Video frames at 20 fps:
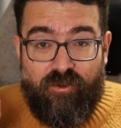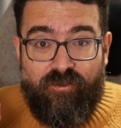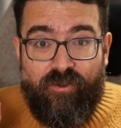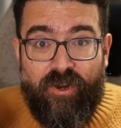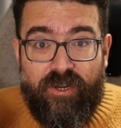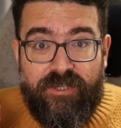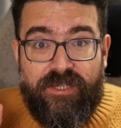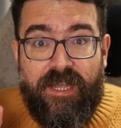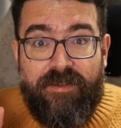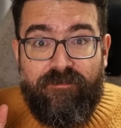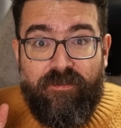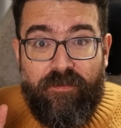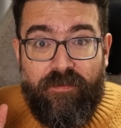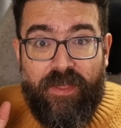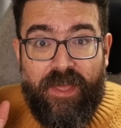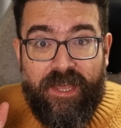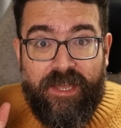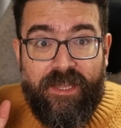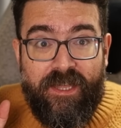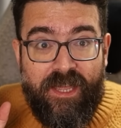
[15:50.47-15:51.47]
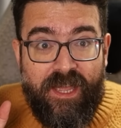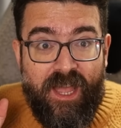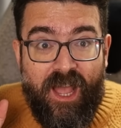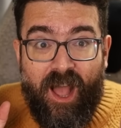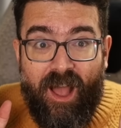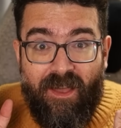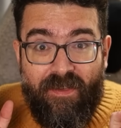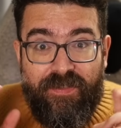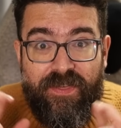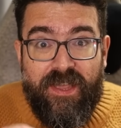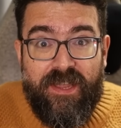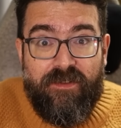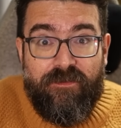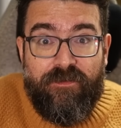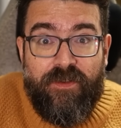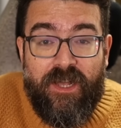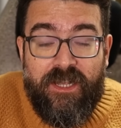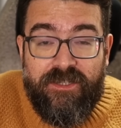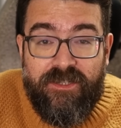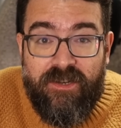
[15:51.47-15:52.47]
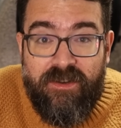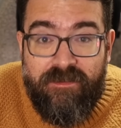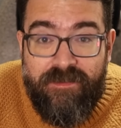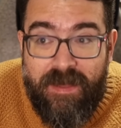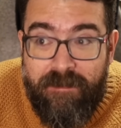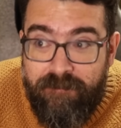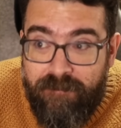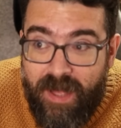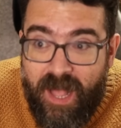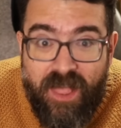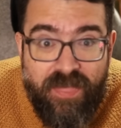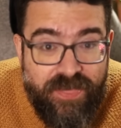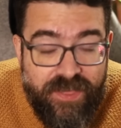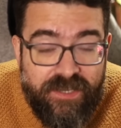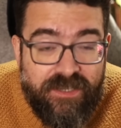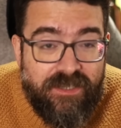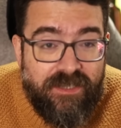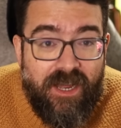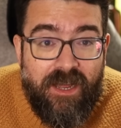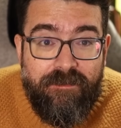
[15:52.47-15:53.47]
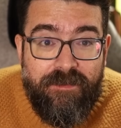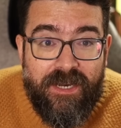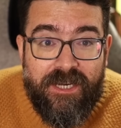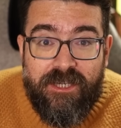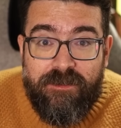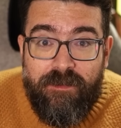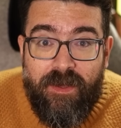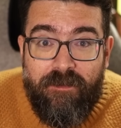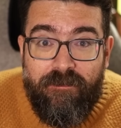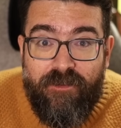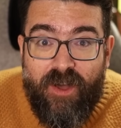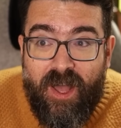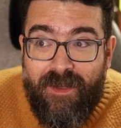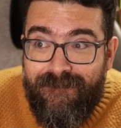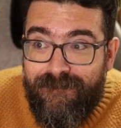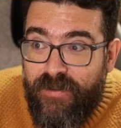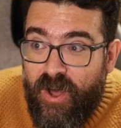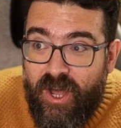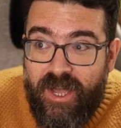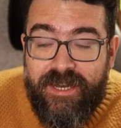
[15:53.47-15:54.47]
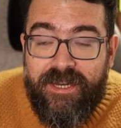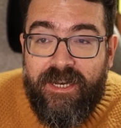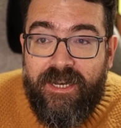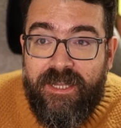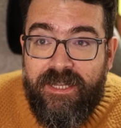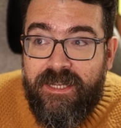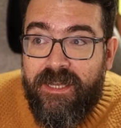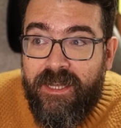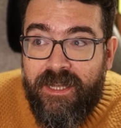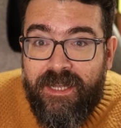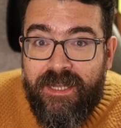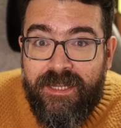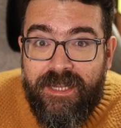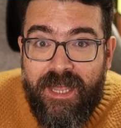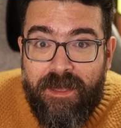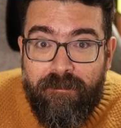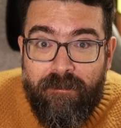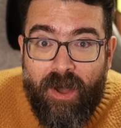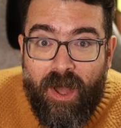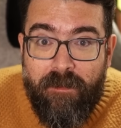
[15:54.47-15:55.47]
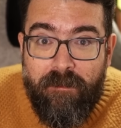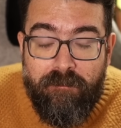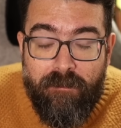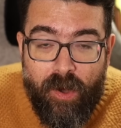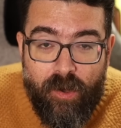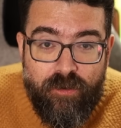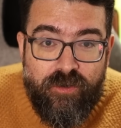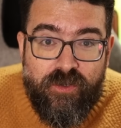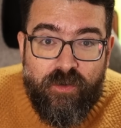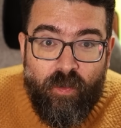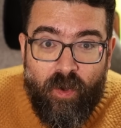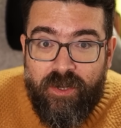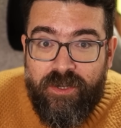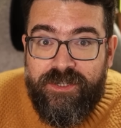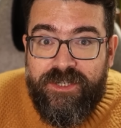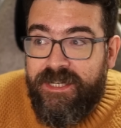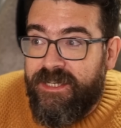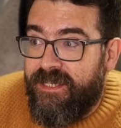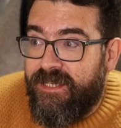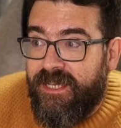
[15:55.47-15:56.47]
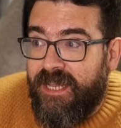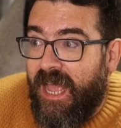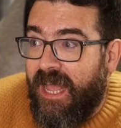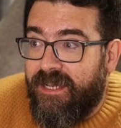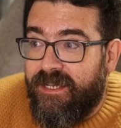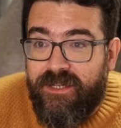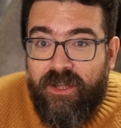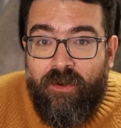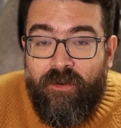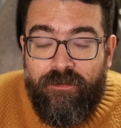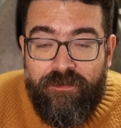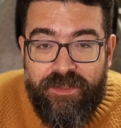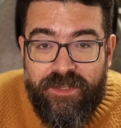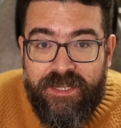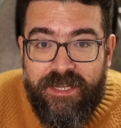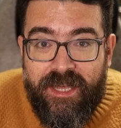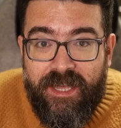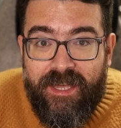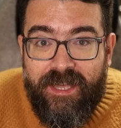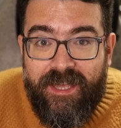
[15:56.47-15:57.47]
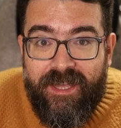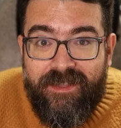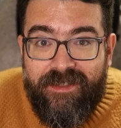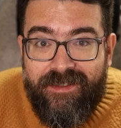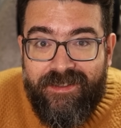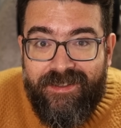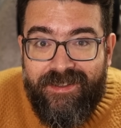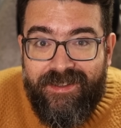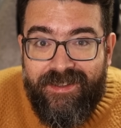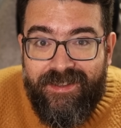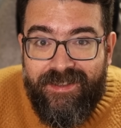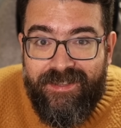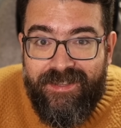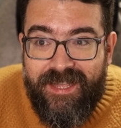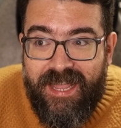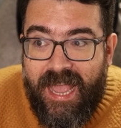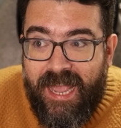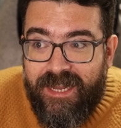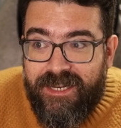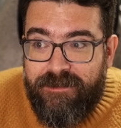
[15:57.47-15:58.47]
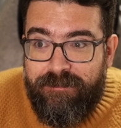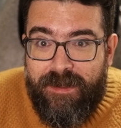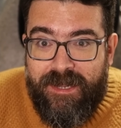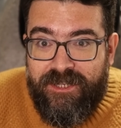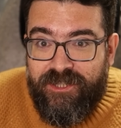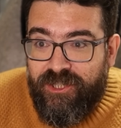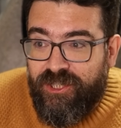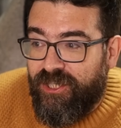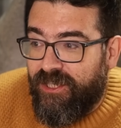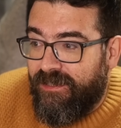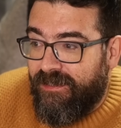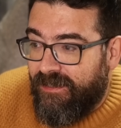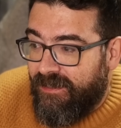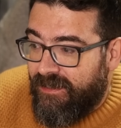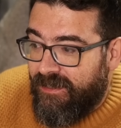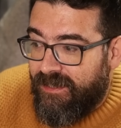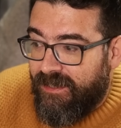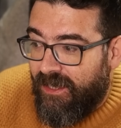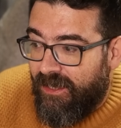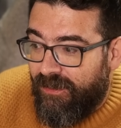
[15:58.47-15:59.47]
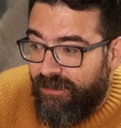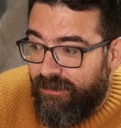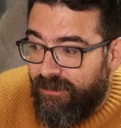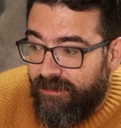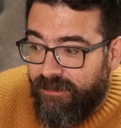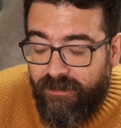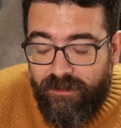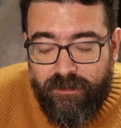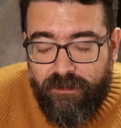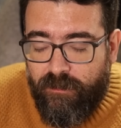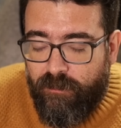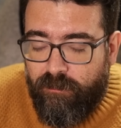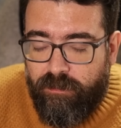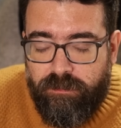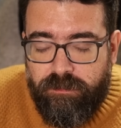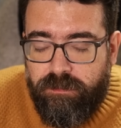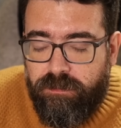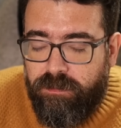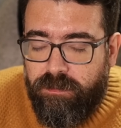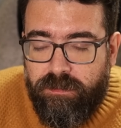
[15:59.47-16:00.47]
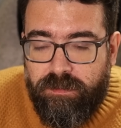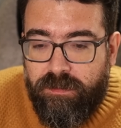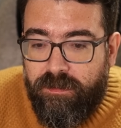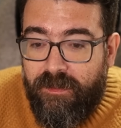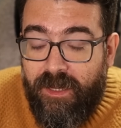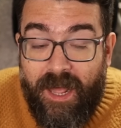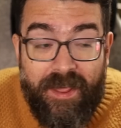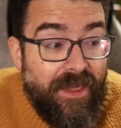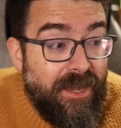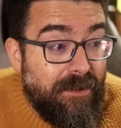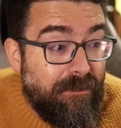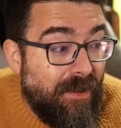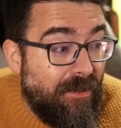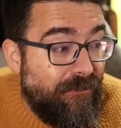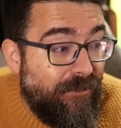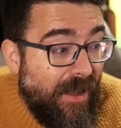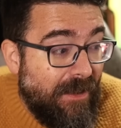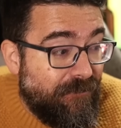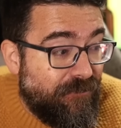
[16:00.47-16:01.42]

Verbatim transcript: cross everything, I think 1st of November, this time next month, I finally get my most wanted set of the year, the X Mansion. So, and then the month